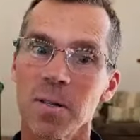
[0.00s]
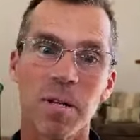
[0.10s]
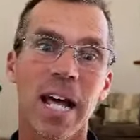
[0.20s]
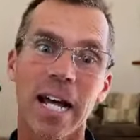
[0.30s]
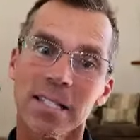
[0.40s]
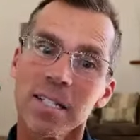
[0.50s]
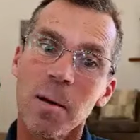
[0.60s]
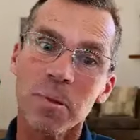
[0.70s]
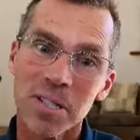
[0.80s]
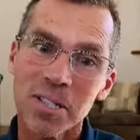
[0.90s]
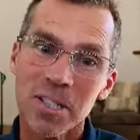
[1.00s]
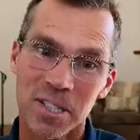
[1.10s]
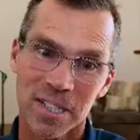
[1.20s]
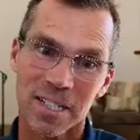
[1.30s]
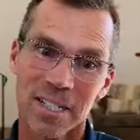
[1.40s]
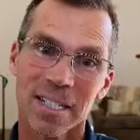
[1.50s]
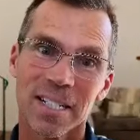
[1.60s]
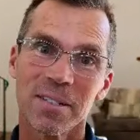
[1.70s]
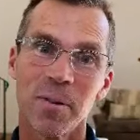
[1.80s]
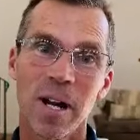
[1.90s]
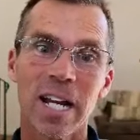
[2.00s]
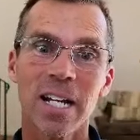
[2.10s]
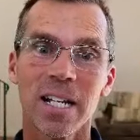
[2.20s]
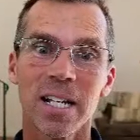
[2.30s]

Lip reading: And that's competition, right?